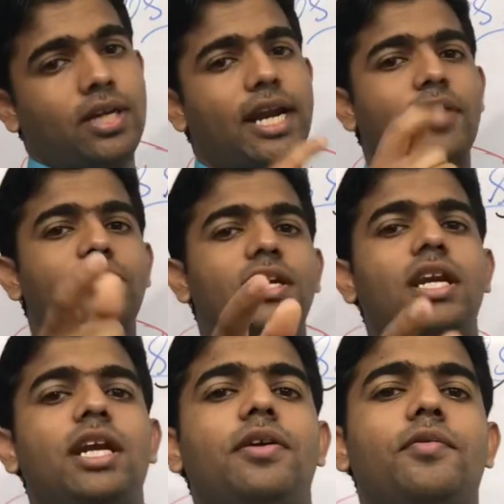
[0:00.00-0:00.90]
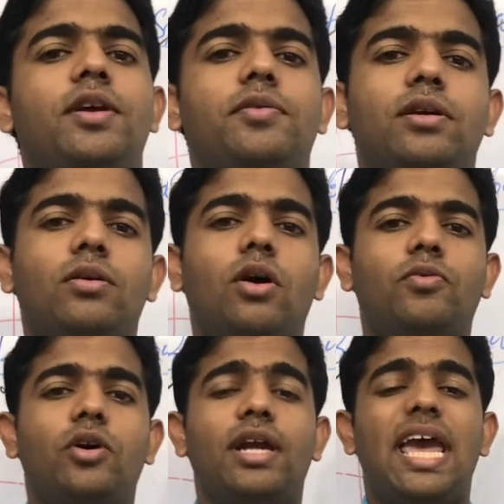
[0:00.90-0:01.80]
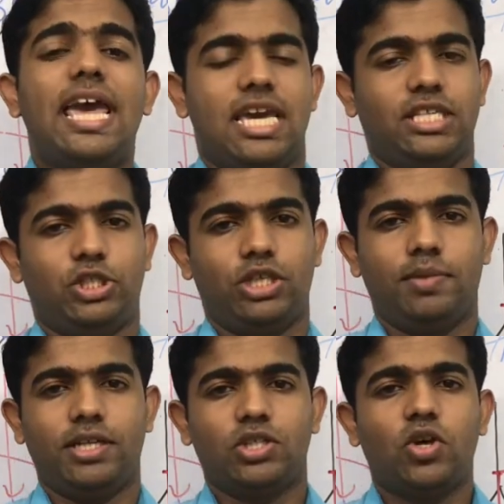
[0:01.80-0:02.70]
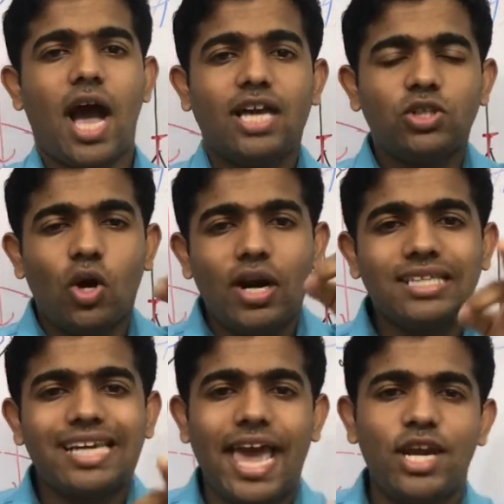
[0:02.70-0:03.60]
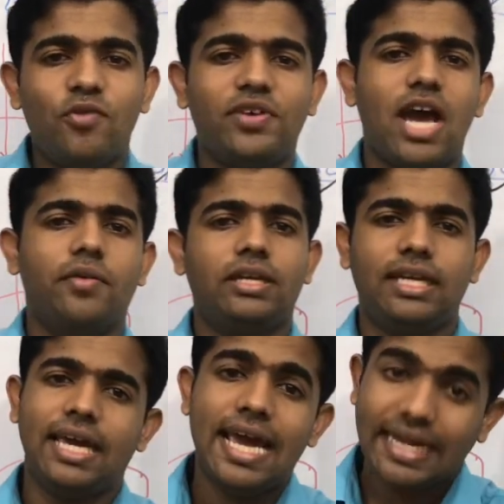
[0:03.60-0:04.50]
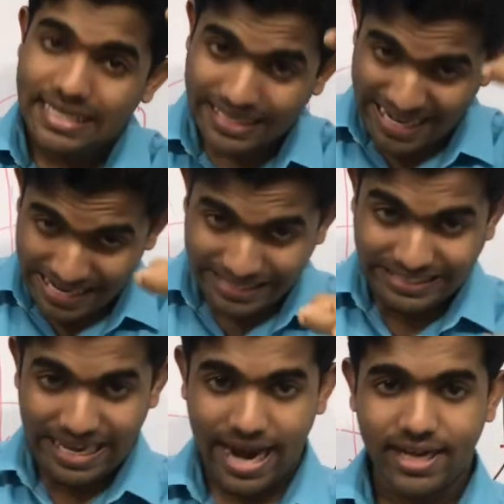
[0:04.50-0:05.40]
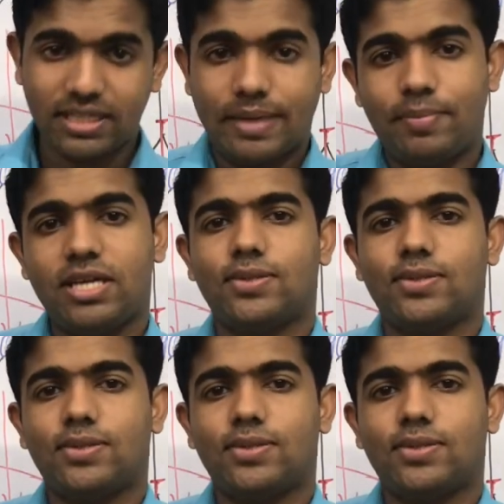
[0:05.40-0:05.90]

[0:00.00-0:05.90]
and definitely we will go for instability so as long as line of gravity is inside the base